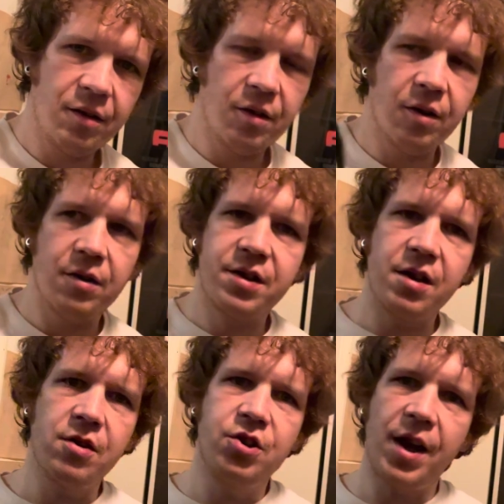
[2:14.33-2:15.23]
Or
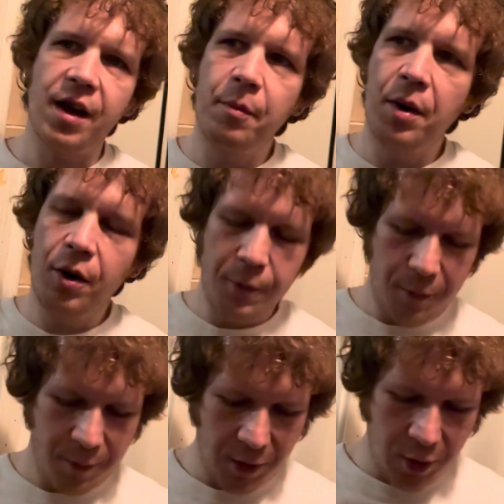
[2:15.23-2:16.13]
Sir Jacopo,
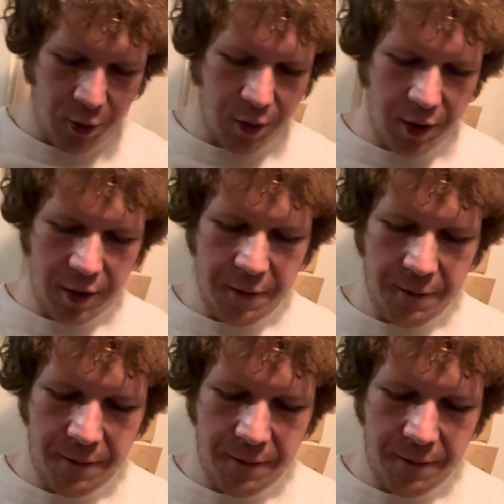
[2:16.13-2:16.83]
or